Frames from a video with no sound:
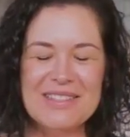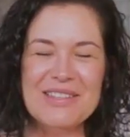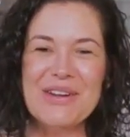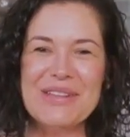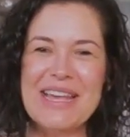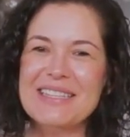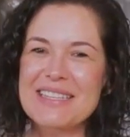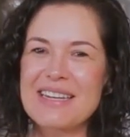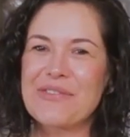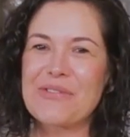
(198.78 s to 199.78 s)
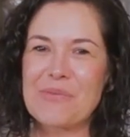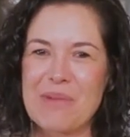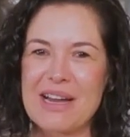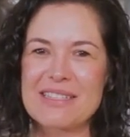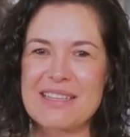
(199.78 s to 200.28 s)
So that's enough from
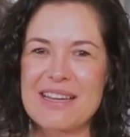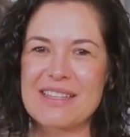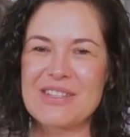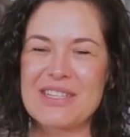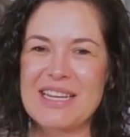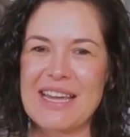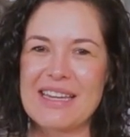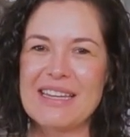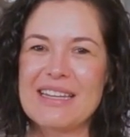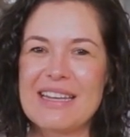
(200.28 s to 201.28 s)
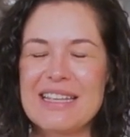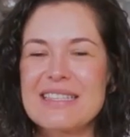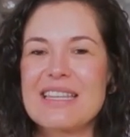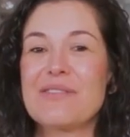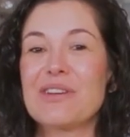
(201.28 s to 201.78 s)
my side today.
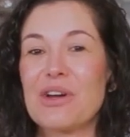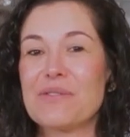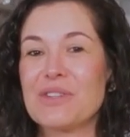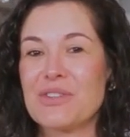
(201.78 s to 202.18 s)
Let's give it over